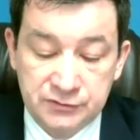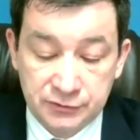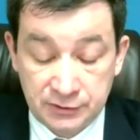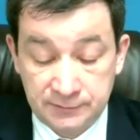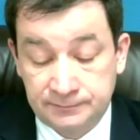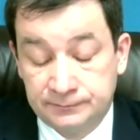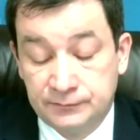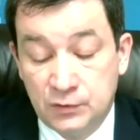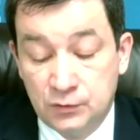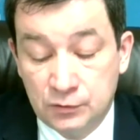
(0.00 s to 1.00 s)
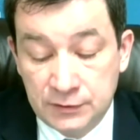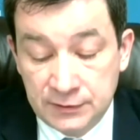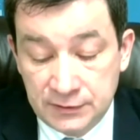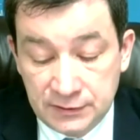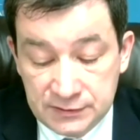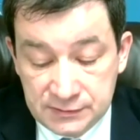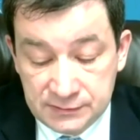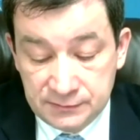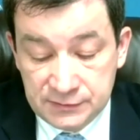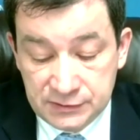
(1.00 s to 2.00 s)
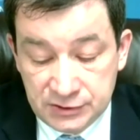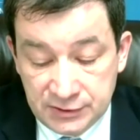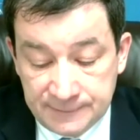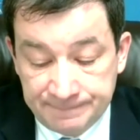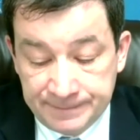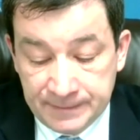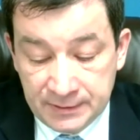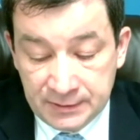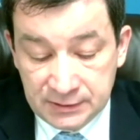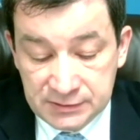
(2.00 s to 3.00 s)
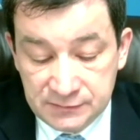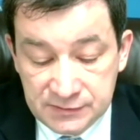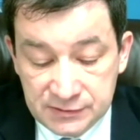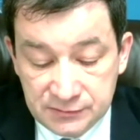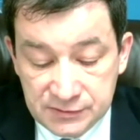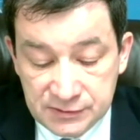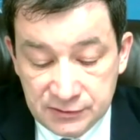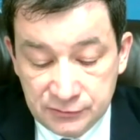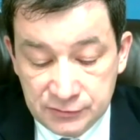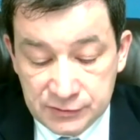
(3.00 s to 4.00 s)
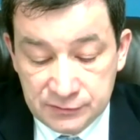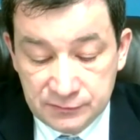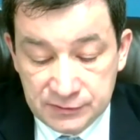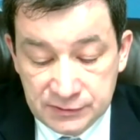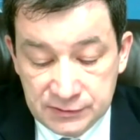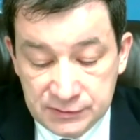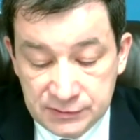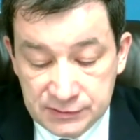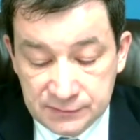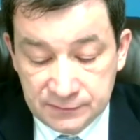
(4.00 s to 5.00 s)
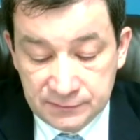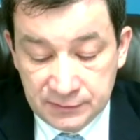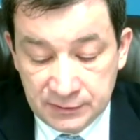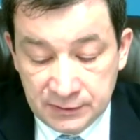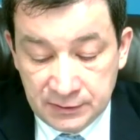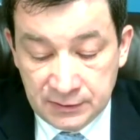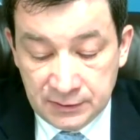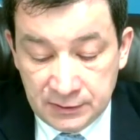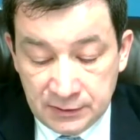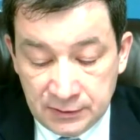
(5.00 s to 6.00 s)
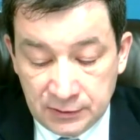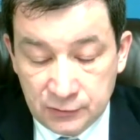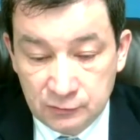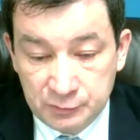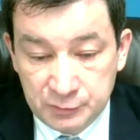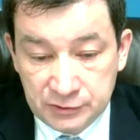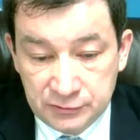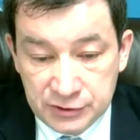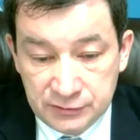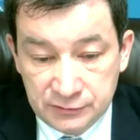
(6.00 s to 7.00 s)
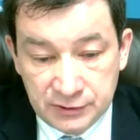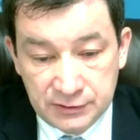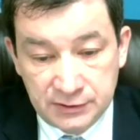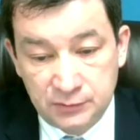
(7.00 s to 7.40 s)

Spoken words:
We'd call on our partners in the Quartet, the UN, the EU and the USA, to boost their cooperation to this end.